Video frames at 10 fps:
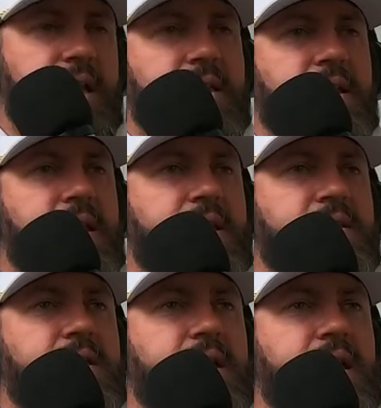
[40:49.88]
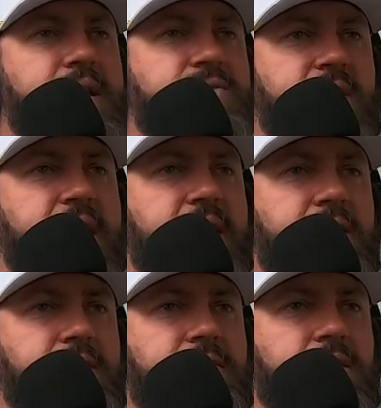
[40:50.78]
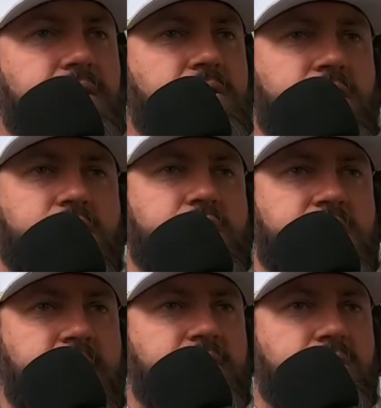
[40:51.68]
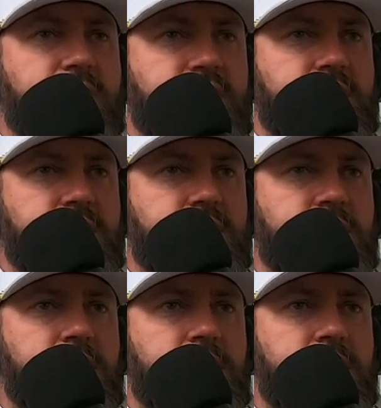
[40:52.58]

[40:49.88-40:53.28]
and it it's it's vague. You know, they're just naming the region.